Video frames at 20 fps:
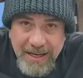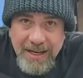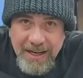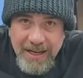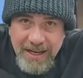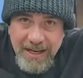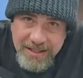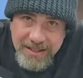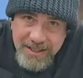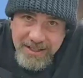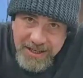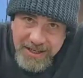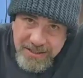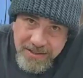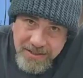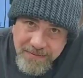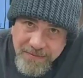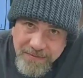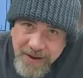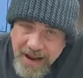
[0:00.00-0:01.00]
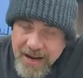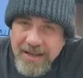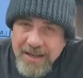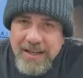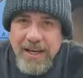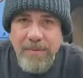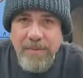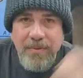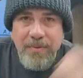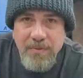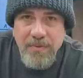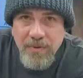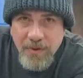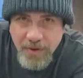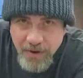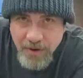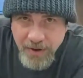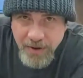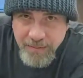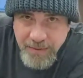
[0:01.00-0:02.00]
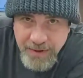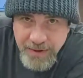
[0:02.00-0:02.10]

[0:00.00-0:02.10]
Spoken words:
It does, in fact, keep you warm.